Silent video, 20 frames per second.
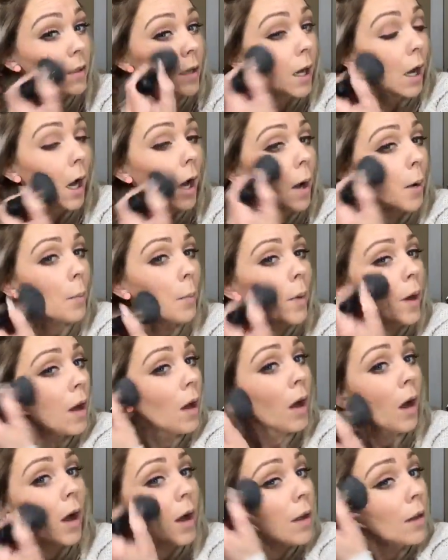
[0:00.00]

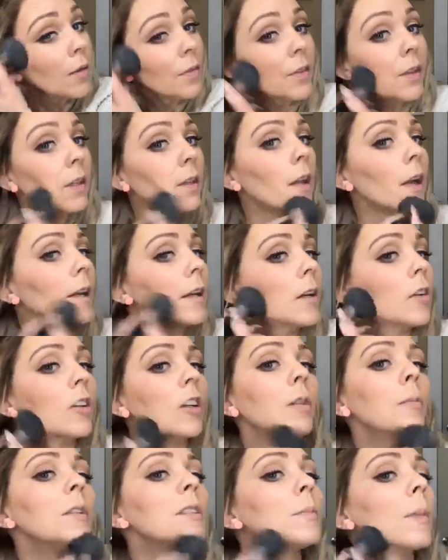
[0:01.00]
The night
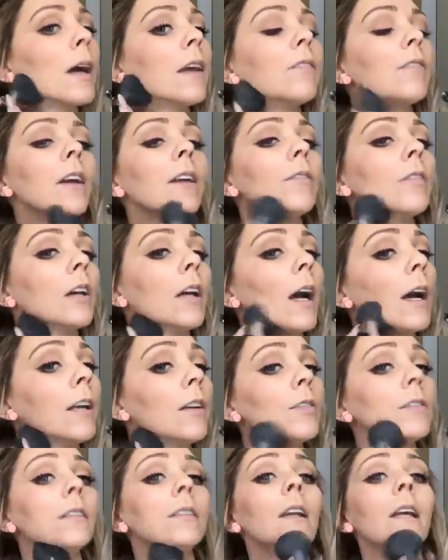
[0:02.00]
cream is my favorite. I
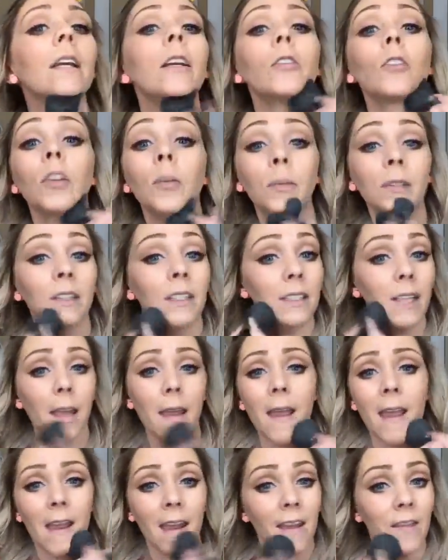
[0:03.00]
use the night cream in the
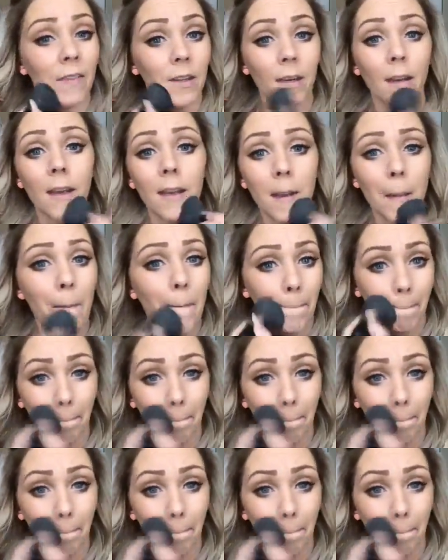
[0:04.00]
day and the night